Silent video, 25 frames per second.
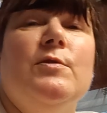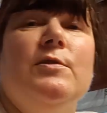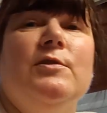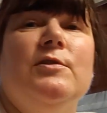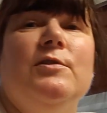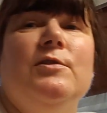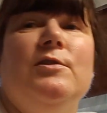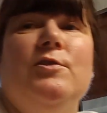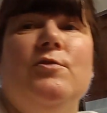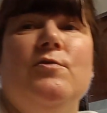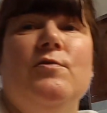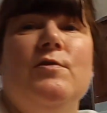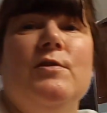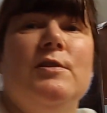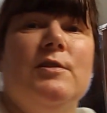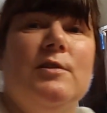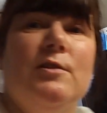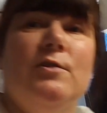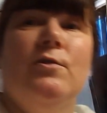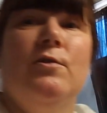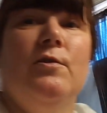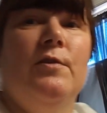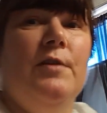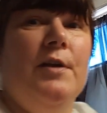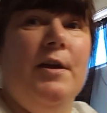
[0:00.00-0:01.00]
is do this
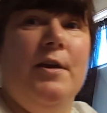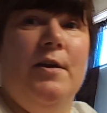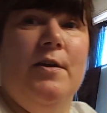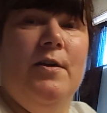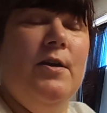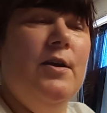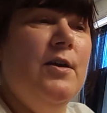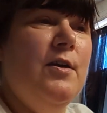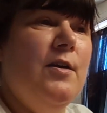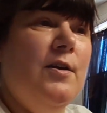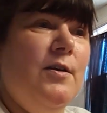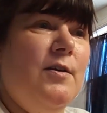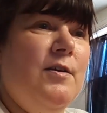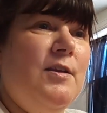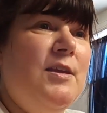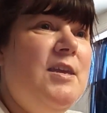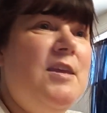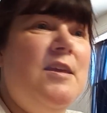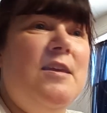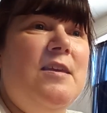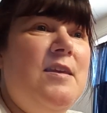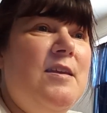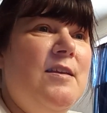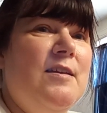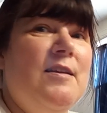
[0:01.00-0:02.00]
little like
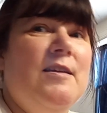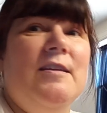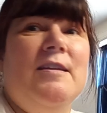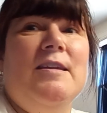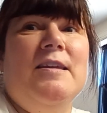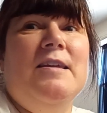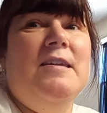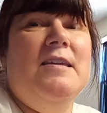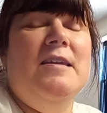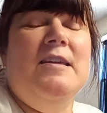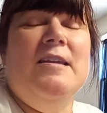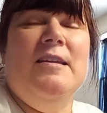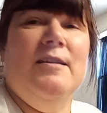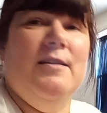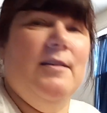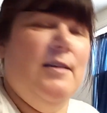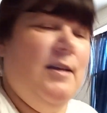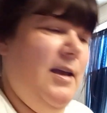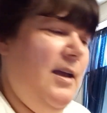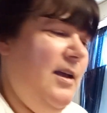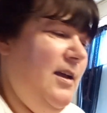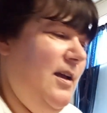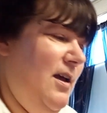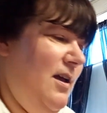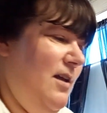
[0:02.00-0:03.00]
eek eek,
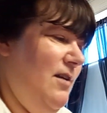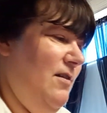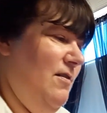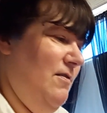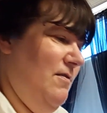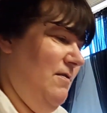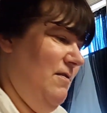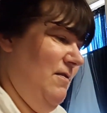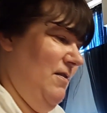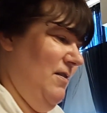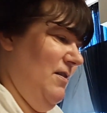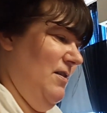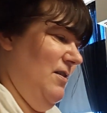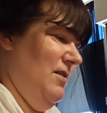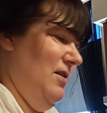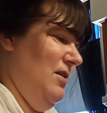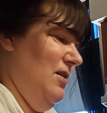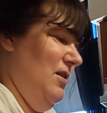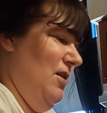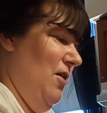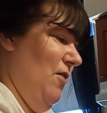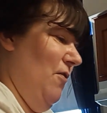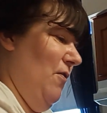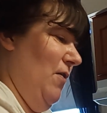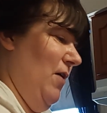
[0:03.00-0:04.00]
and
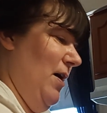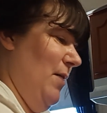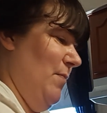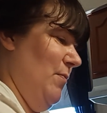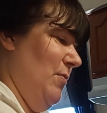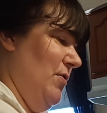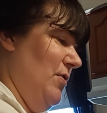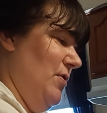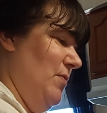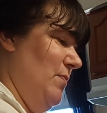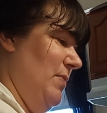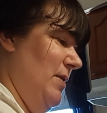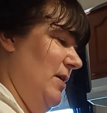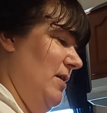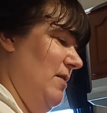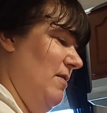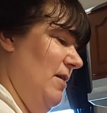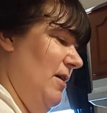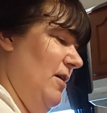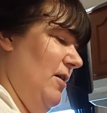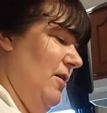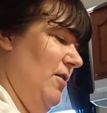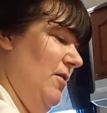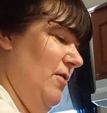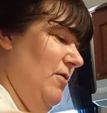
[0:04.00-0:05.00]
I'm going to be
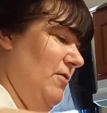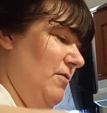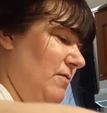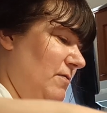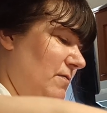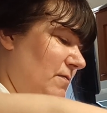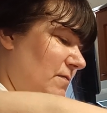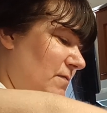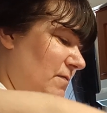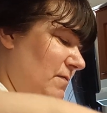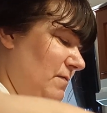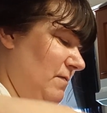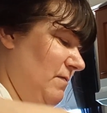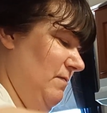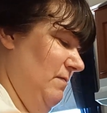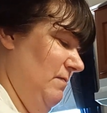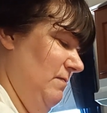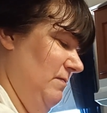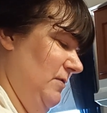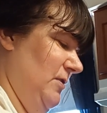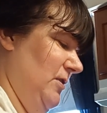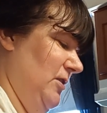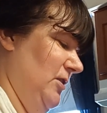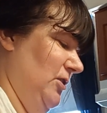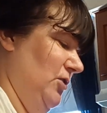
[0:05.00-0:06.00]
there
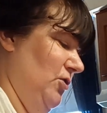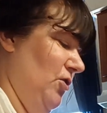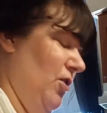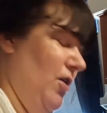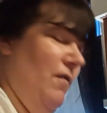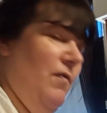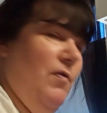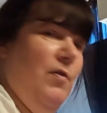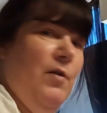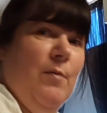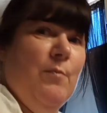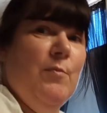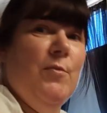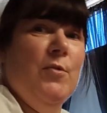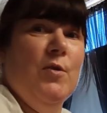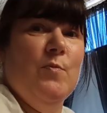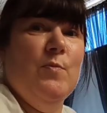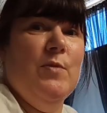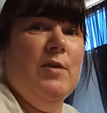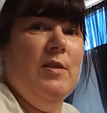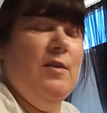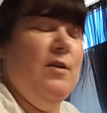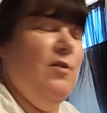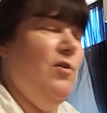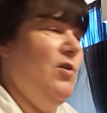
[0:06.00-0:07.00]
I'm going to
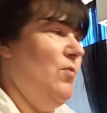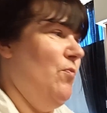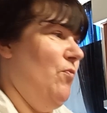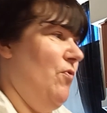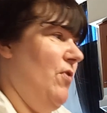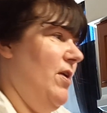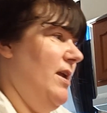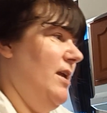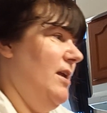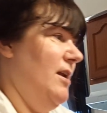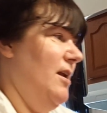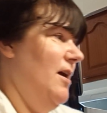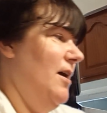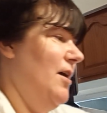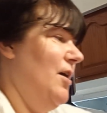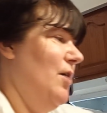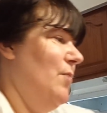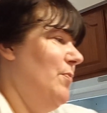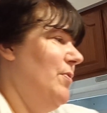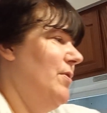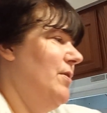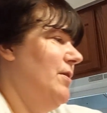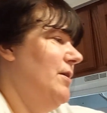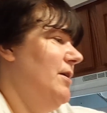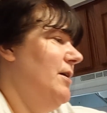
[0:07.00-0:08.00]
be there to break it
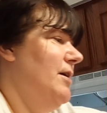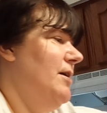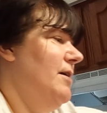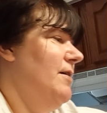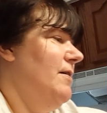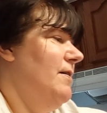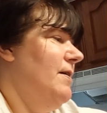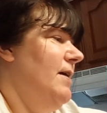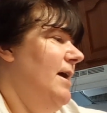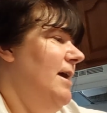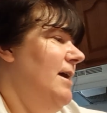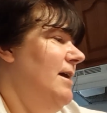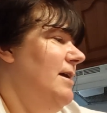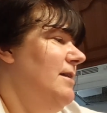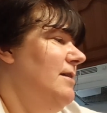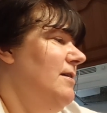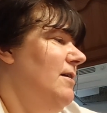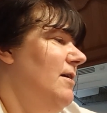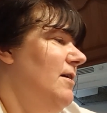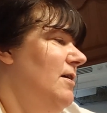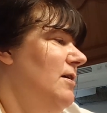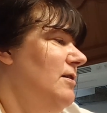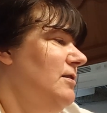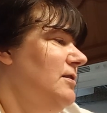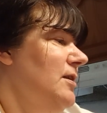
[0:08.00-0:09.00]
up. And
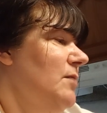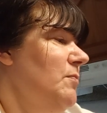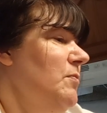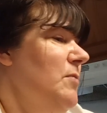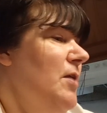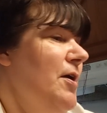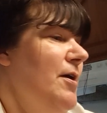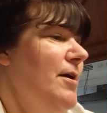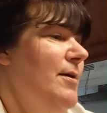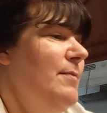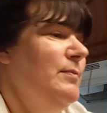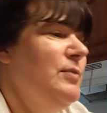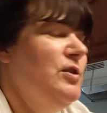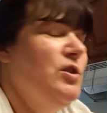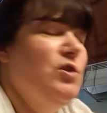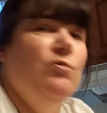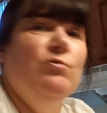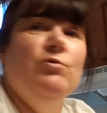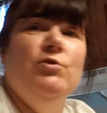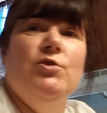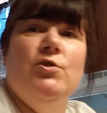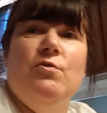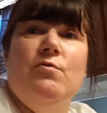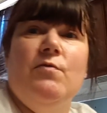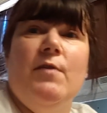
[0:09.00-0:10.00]
sometimes
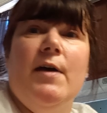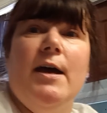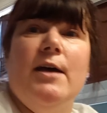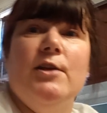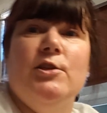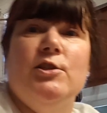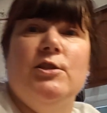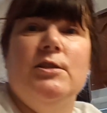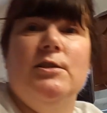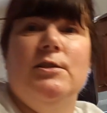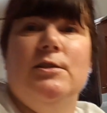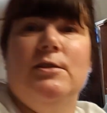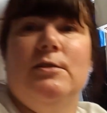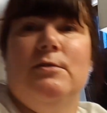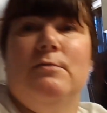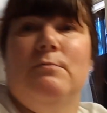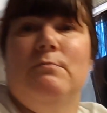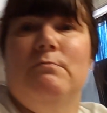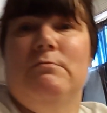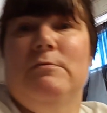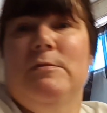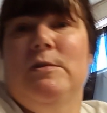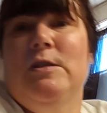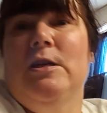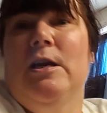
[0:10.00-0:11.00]
she'll do that just
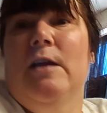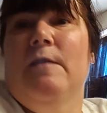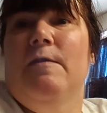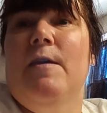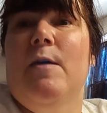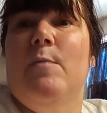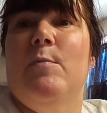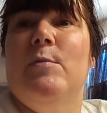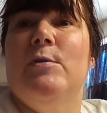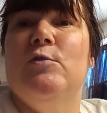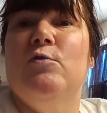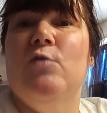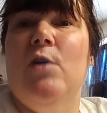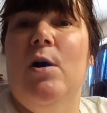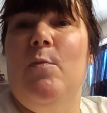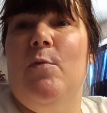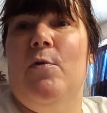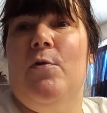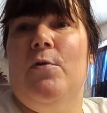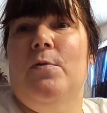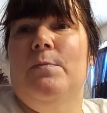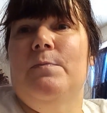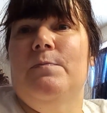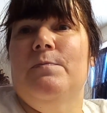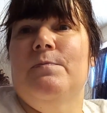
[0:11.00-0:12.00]
to get them in
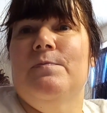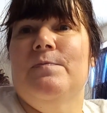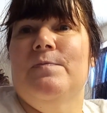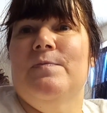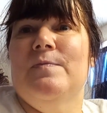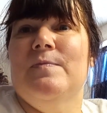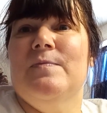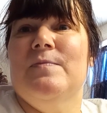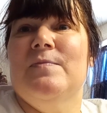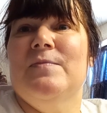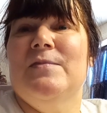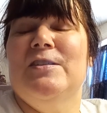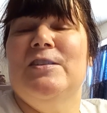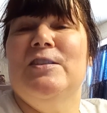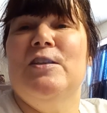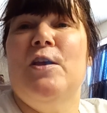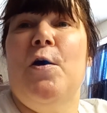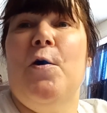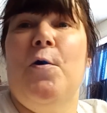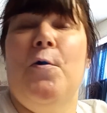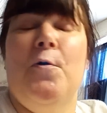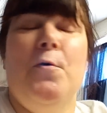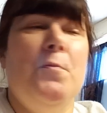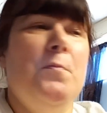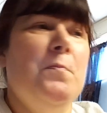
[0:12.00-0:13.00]
trouble.
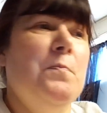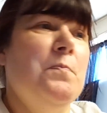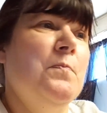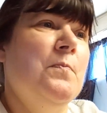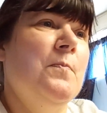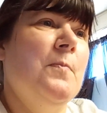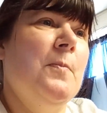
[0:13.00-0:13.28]
So